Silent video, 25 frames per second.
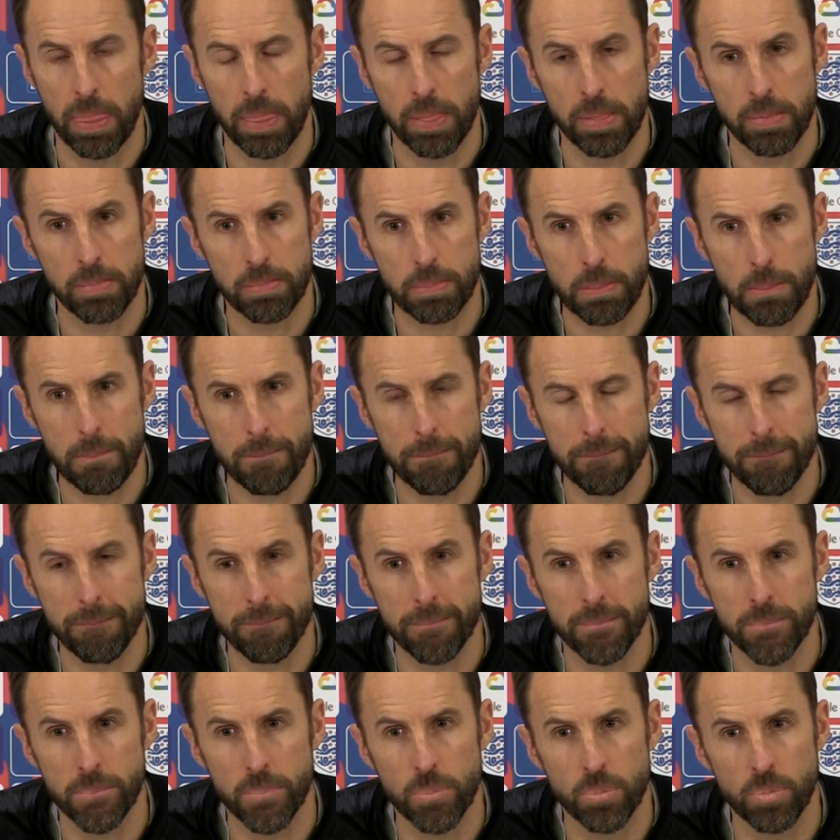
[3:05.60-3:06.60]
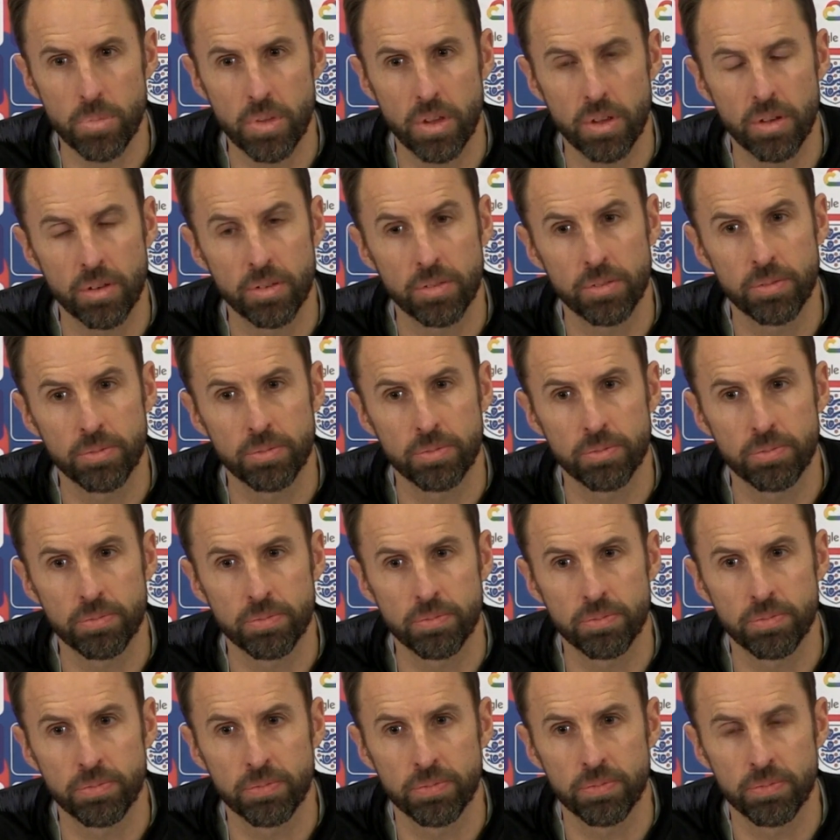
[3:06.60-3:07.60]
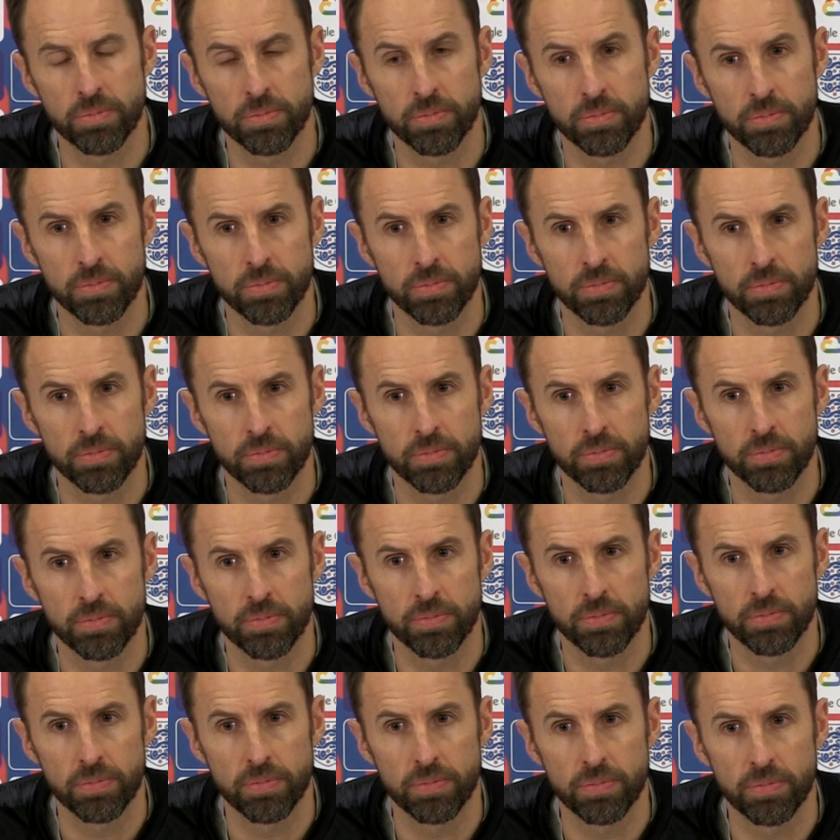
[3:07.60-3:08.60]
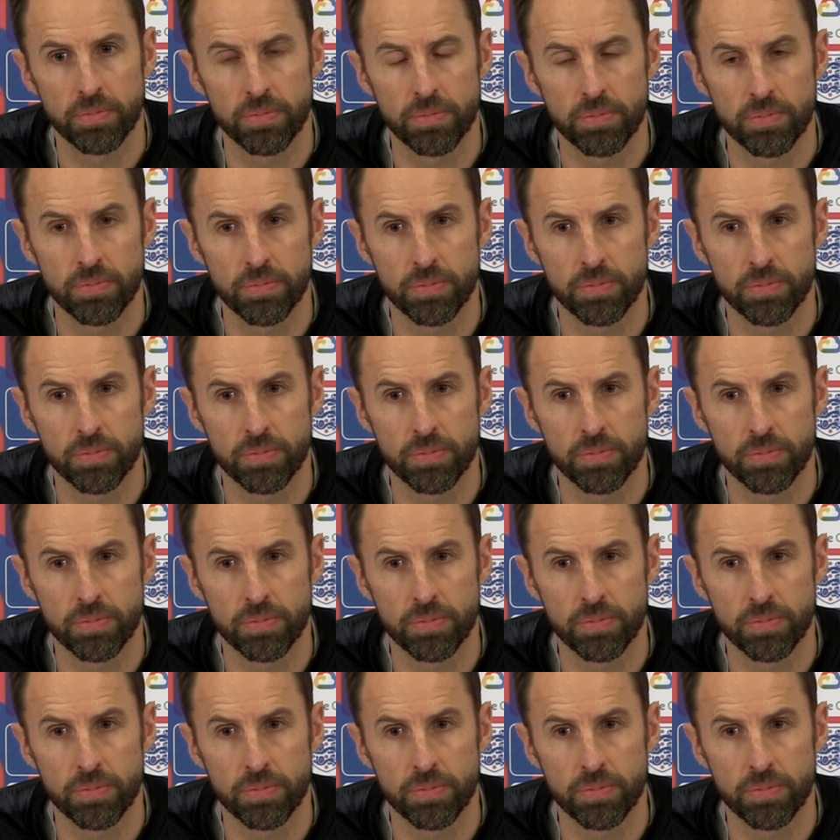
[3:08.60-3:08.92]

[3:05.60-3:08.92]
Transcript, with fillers: Um, how did Raheem react when he told him that he'd been dropped?